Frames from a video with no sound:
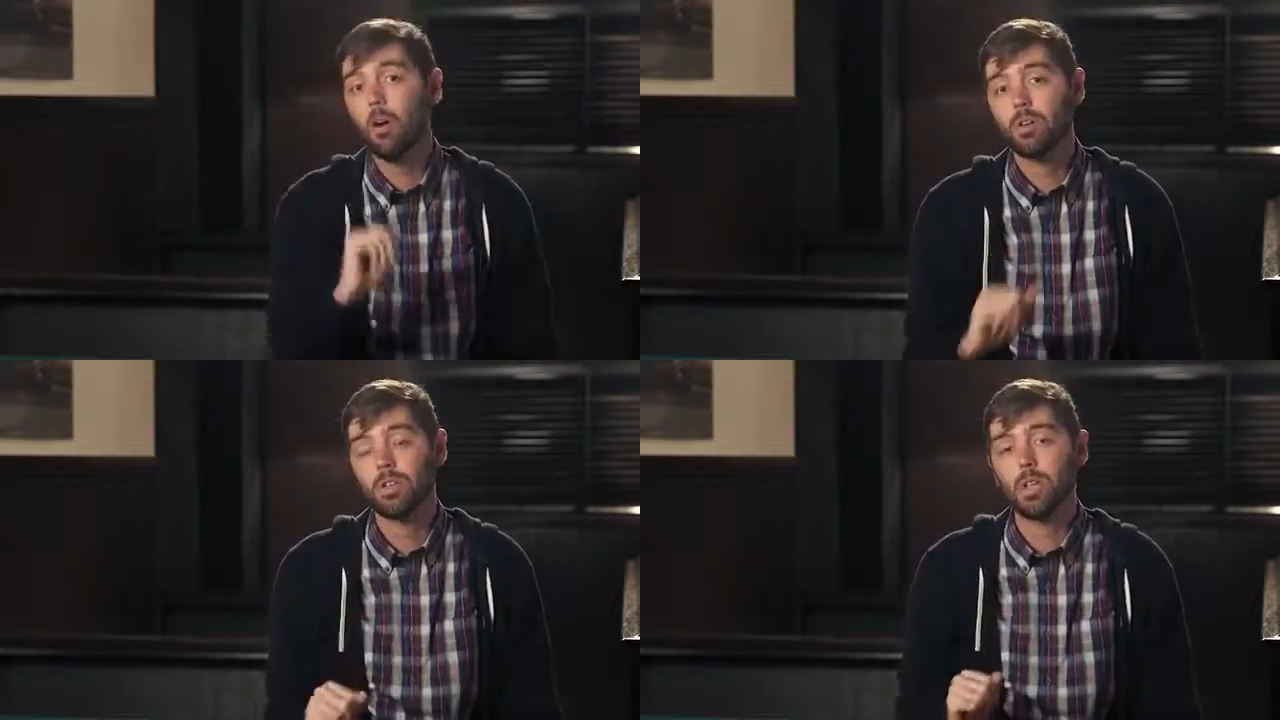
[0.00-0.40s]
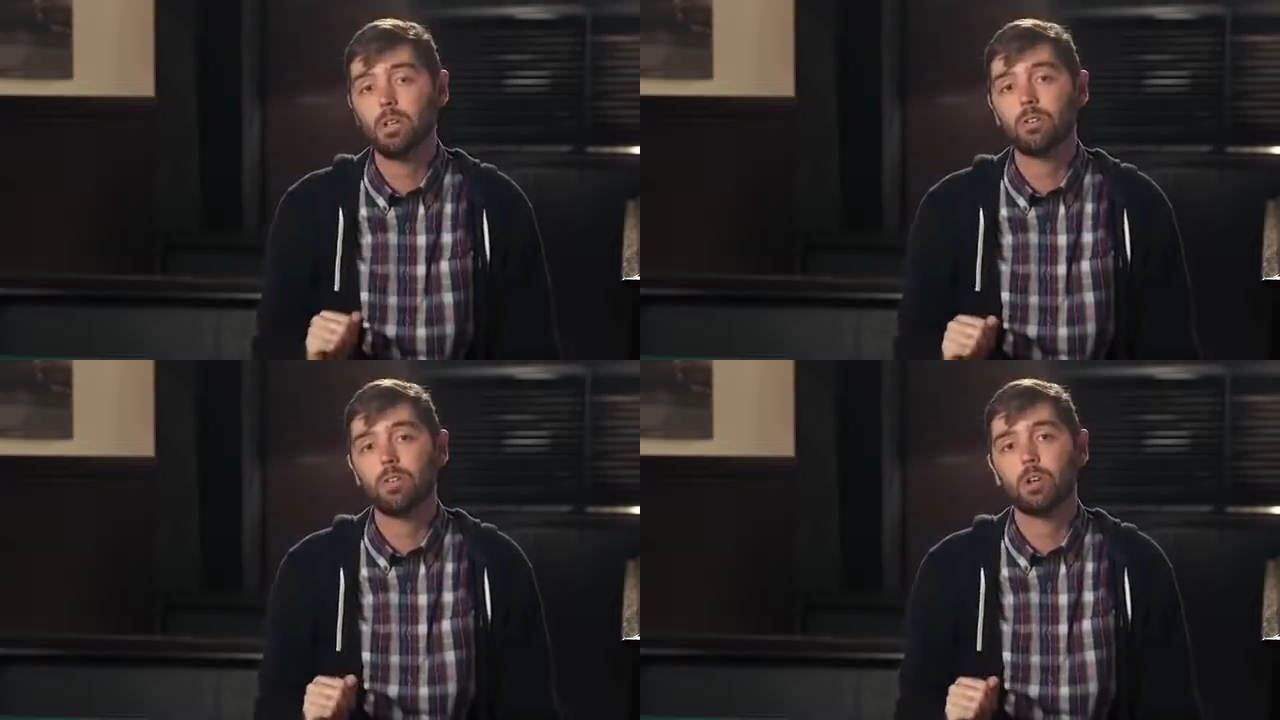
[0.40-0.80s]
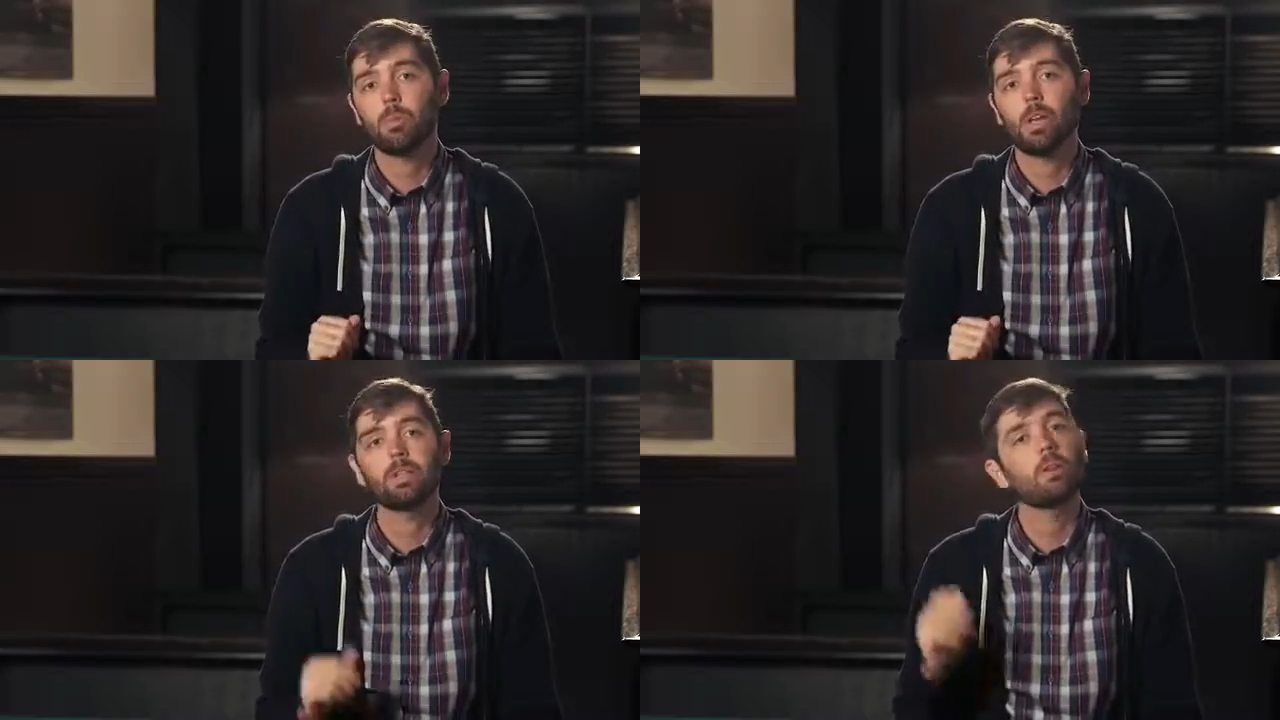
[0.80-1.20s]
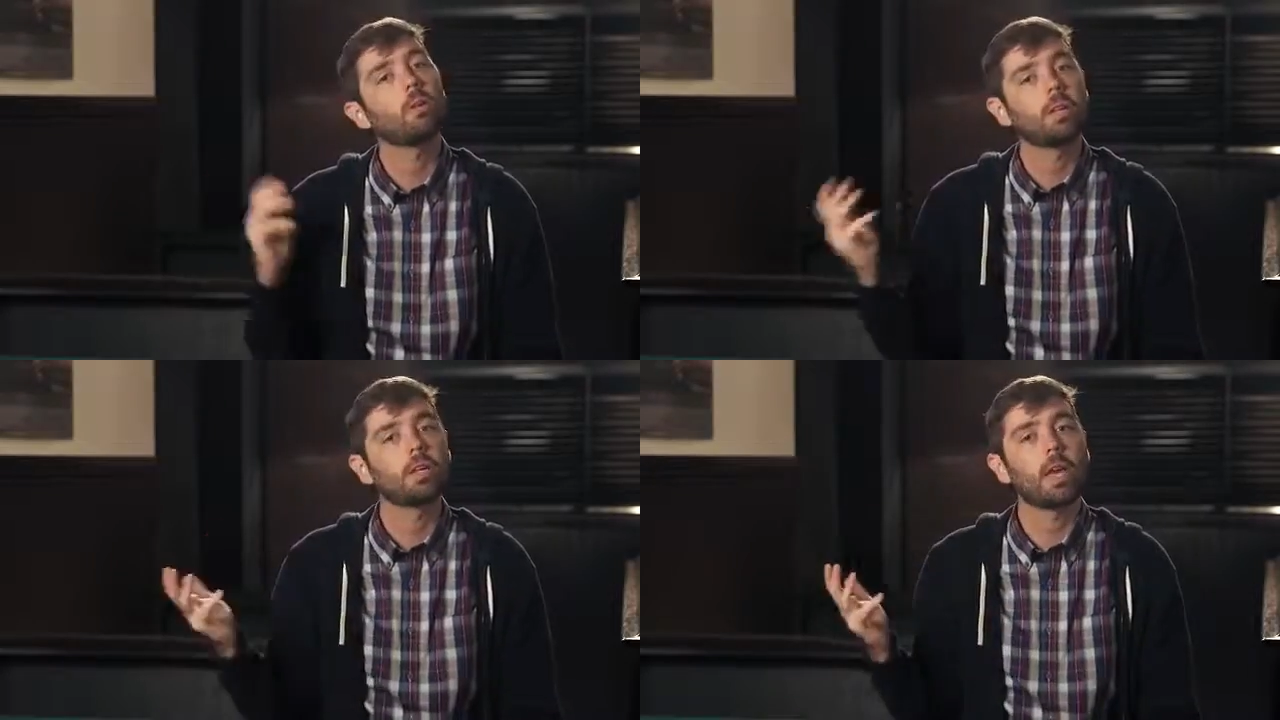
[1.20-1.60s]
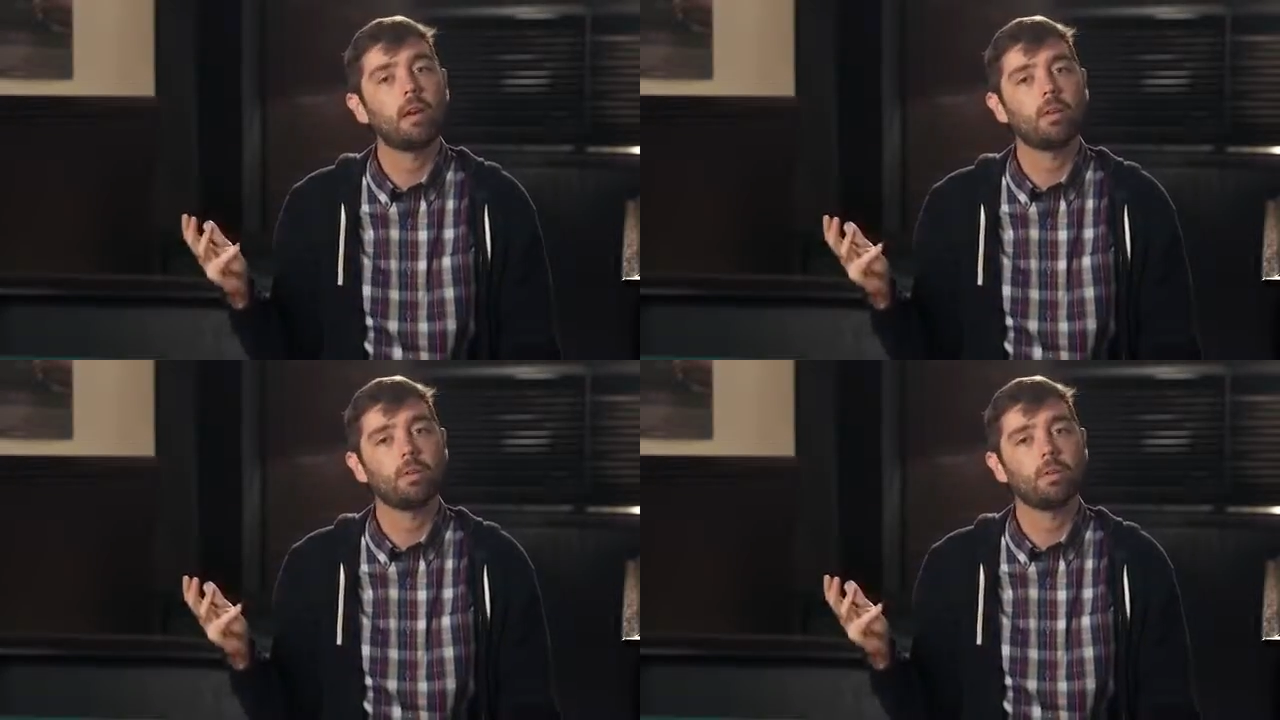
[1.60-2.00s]
our scenes took place in our lead
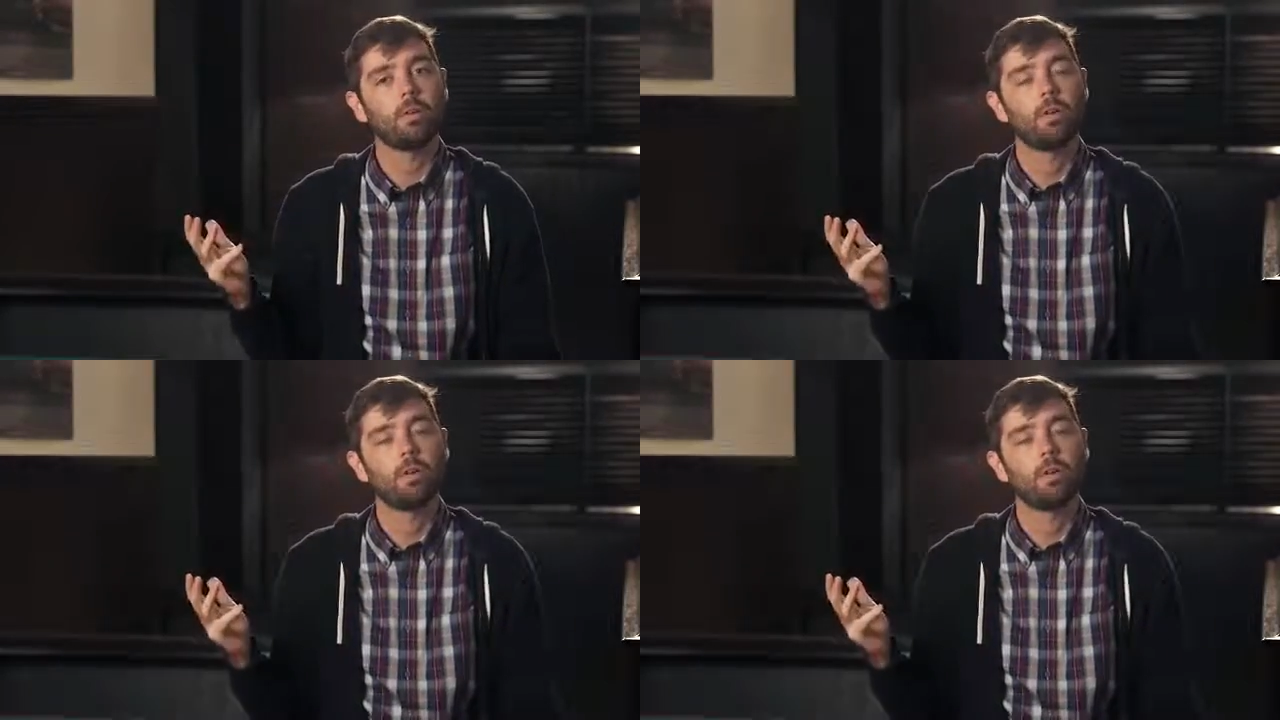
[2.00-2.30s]
character,